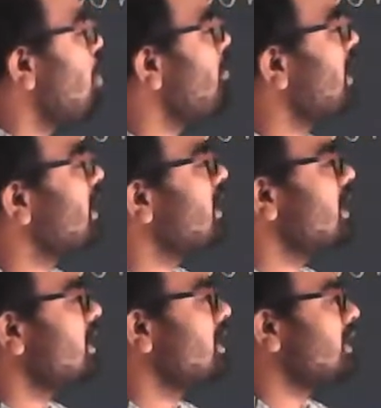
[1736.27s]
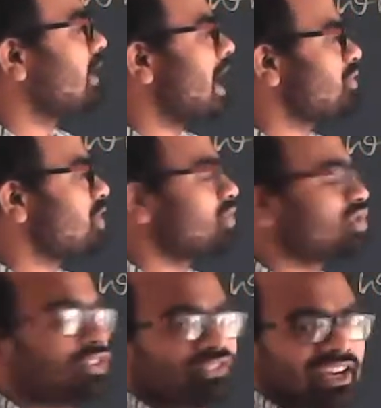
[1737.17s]
many times I have
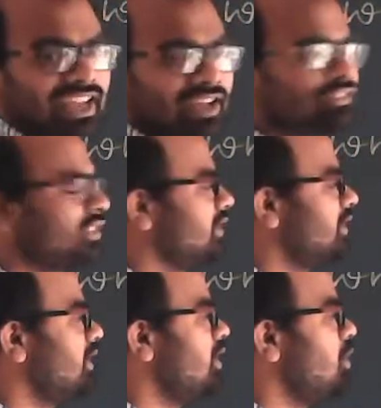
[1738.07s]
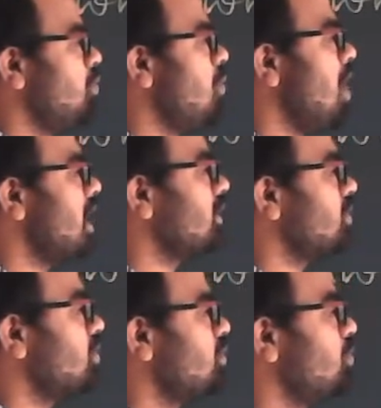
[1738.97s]
shifted left?
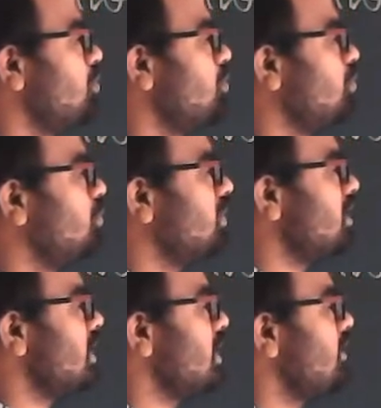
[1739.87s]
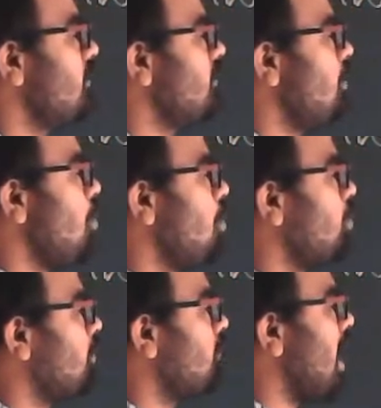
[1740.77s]
1, 2, 3,
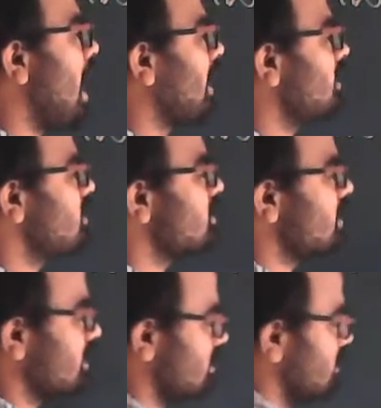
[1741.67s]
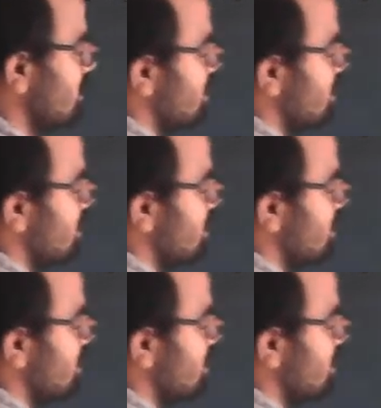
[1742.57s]
4, 5, 6.